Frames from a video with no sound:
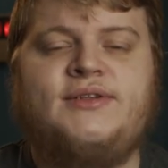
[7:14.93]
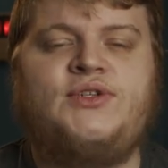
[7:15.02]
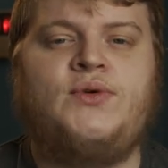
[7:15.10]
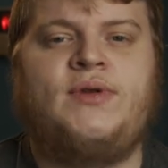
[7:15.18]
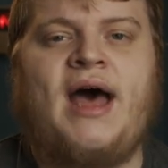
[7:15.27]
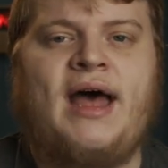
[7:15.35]

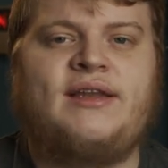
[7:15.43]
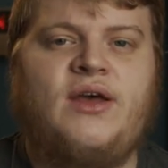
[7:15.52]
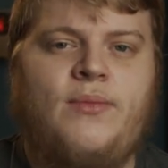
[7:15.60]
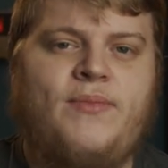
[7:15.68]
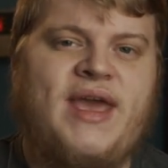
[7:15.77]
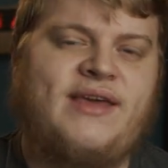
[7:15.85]
Do not
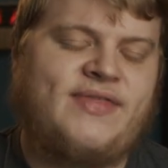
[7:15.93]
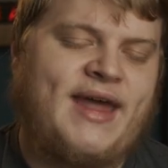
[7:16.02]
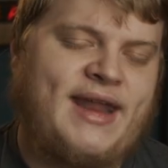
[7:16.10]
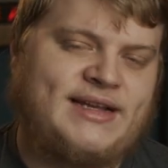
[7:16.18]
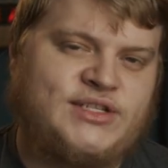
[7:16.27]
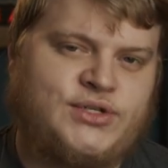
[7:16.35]
make
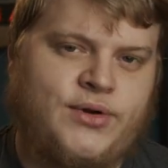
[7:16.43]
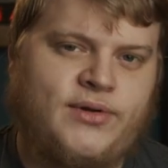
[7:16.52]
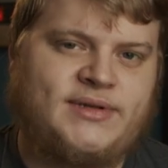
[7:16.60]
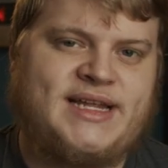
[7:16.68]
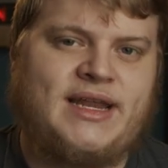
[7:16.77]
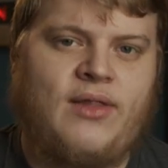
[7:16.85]
that
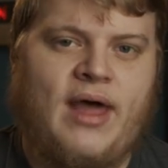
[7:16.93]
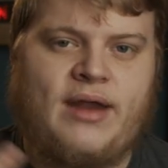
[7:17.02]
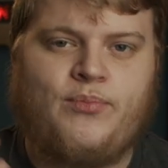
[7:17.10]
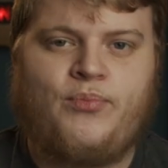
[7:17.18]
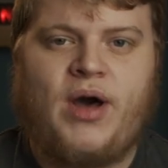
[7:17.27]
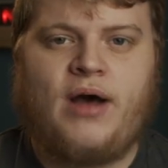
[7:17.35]
external
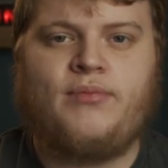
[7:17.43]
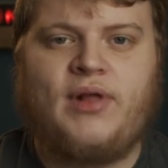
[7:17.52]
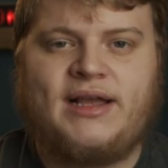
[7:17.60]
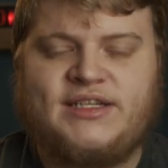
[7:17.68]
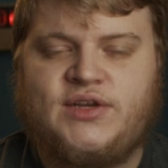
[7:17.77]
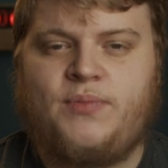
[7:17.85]
deadline
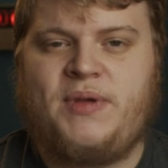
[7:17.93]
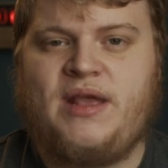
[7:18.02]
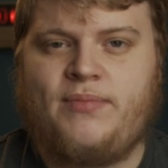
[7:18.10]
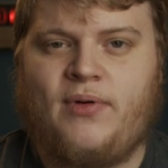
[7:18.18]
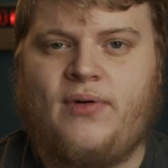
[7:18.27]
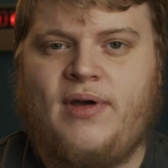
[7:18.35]
public to
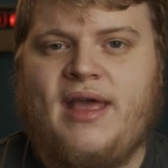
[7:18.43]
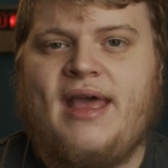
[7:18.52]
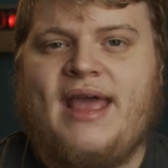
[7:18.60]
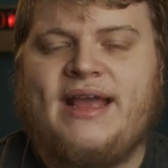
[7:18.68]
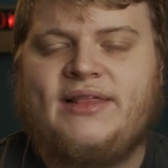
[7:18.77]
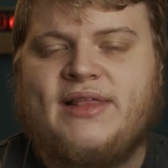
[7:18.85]
people
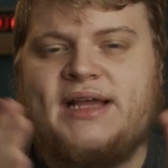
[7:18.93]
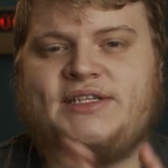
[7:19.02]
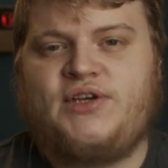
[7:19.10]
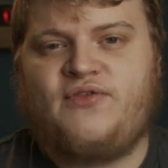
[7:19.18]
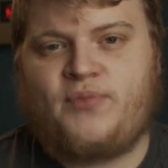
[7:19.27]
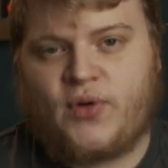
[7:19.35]

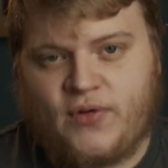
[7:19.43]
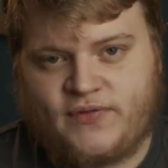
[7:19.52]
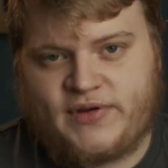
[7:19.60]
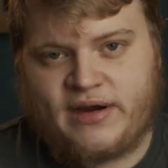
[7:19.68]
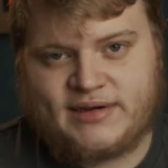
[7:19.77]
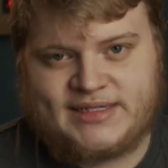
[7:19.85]
unless you've
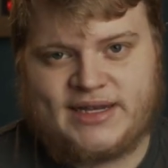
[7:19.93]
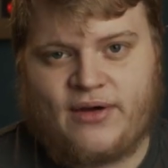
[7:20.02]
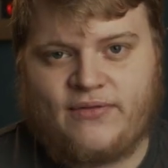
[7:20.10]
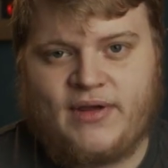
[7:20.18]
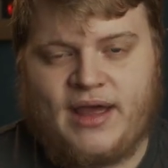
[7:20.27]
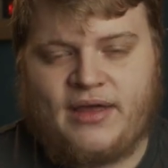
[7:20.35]
proved to
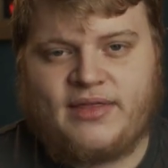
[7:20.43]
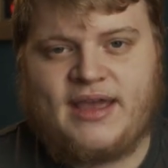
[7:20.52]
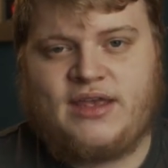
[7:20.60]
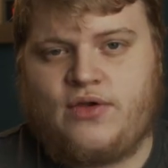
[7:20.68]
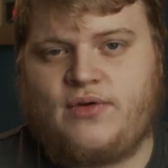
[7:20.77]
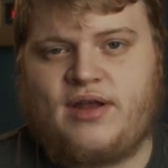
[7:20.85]
yourself
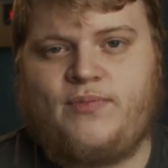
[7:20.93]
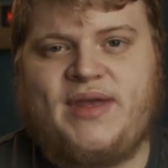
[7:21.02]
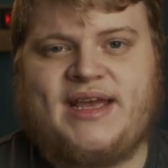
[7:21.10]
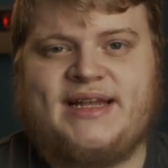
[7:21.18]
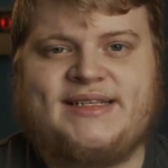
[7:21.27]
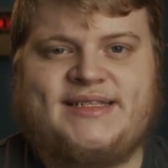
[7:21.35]
that you can
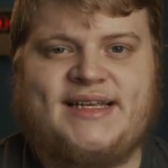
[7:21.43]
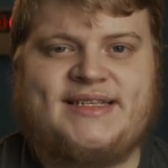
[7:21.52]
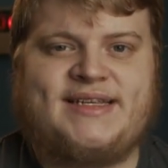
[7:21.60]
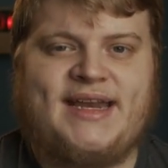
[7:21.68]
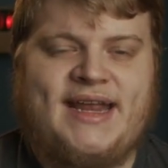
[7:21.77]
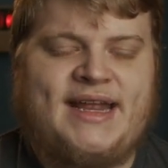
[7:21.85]
be consistent.